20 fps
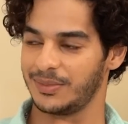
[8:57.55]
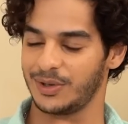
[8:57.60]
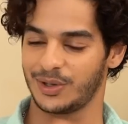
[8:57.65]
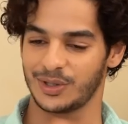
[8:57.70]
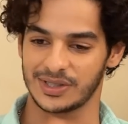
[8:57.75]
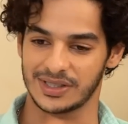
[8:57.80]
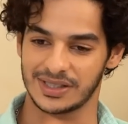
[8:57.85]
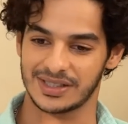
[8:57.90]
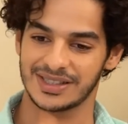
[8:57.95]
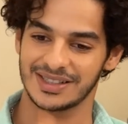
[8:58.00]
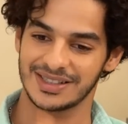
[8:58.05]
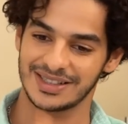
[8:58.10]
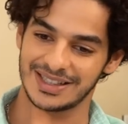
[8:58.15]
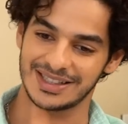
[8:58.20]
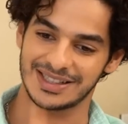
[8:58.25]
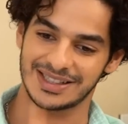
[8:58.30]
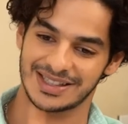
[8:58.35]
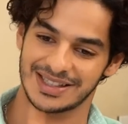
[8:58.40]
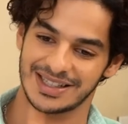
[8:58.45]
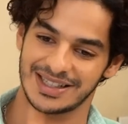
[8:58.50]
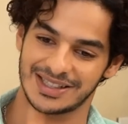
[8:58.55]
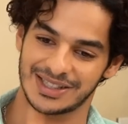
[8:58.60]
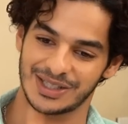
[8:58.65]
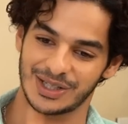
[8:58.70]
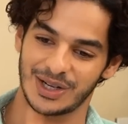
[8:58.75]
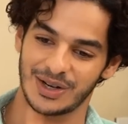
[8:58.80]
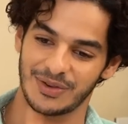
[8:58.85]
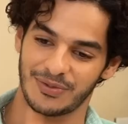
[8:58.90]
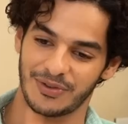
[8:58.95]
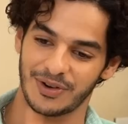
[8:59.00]
because it's it's it's
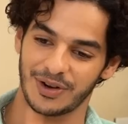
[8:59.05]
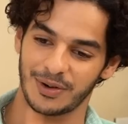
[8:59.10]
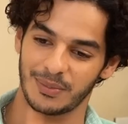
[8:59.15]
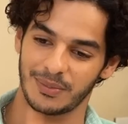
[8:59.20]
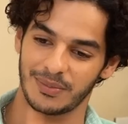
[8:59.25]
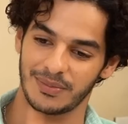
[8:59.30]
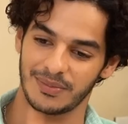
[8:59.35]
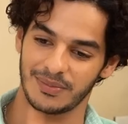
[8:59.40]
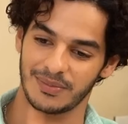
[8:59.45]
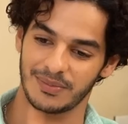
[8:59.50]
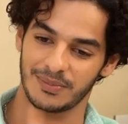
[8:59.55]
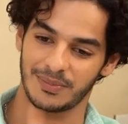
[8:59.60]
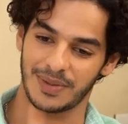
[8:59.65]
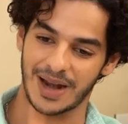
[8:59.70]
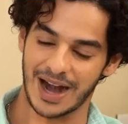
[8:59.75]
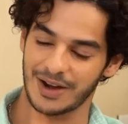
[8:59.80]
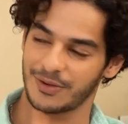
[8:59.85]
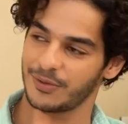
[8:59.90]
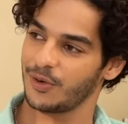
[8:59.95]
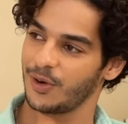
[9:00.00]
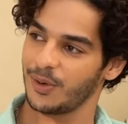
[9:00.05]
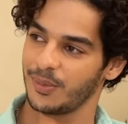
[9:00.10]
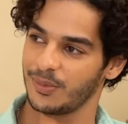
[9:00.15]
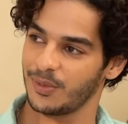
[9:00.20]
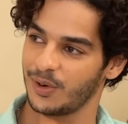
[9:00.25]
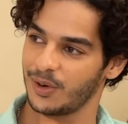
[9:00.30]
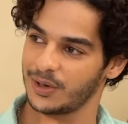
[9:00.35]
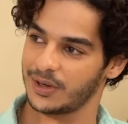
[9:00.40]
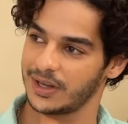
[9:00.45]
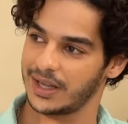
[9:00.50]
a different
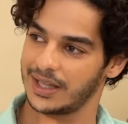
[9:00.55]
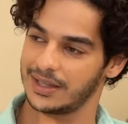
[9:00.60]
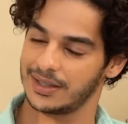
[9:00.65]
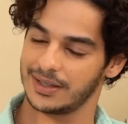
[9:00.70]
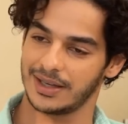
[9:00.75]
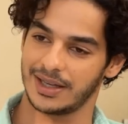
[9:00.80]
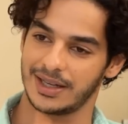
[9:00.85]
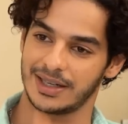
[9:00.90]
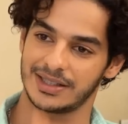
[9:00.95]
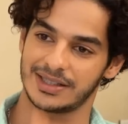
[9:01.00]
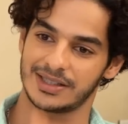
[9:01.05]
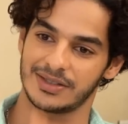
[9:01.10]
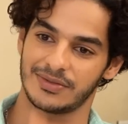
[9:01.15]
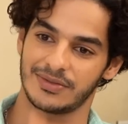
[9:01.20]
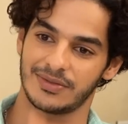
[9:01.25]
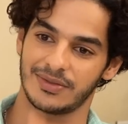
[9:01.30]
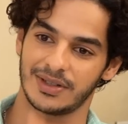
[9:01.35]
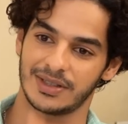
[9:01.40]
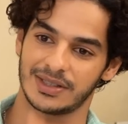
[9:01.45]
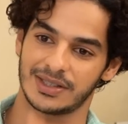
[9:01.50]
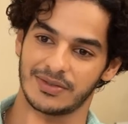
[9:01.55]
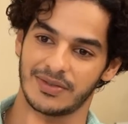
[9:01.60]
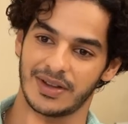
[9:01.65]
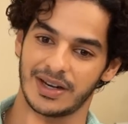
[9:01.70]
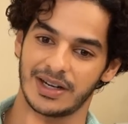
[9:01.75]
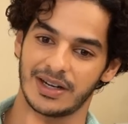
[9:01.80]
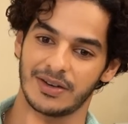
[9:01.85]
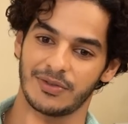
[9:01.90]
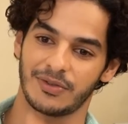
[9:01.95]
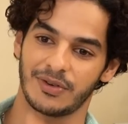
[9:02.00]
platform altogether, and it's a it's a
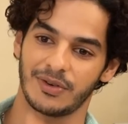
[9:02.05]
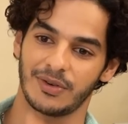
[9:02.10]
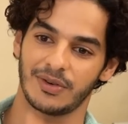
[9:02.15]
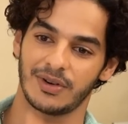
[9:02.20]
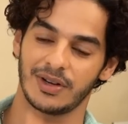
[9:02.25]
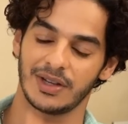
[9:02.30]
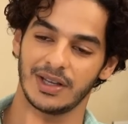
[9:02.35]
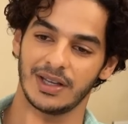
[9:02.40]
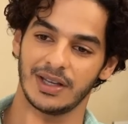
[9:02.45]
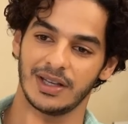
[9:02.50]
very different